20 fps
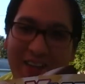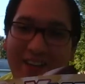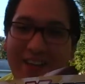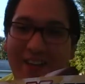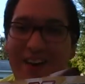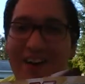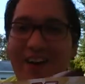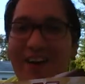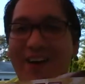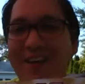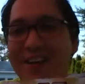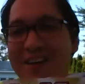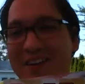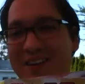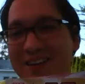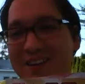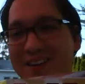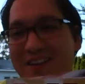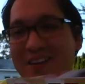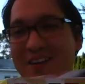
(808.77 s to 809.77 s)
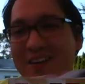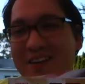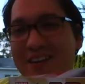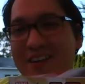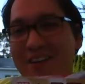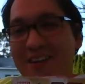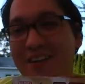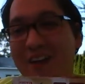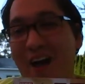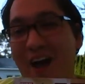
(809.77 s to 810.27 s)
Yeah.
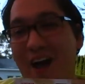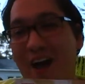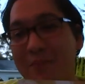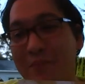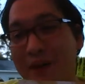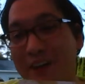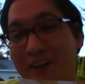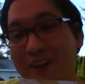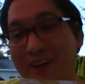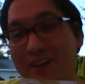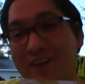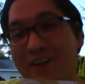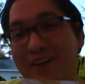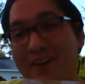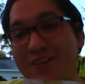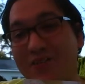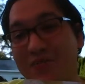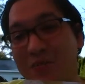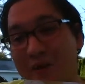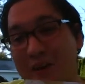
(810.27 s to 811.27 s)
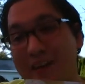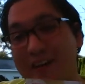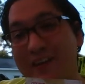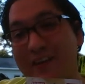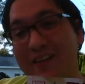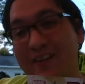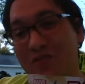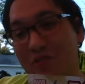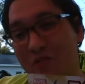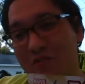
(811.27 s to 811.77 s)
I'm not gonna explain
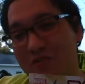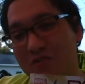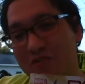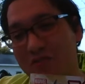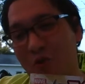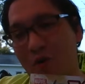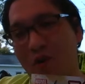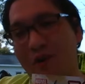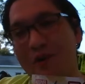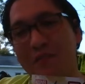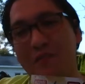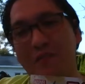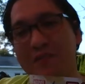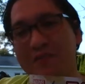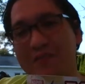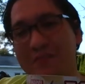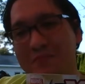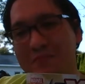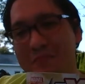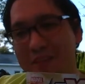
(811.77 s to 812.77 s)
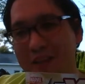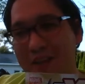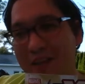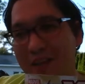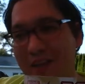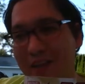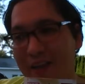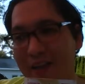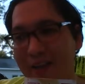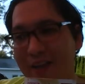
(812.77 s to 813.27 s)
his whole story, but
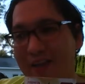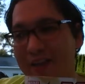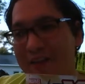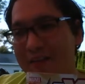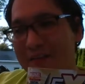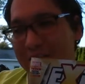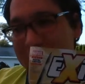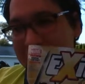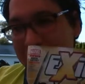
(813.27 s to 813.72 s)
he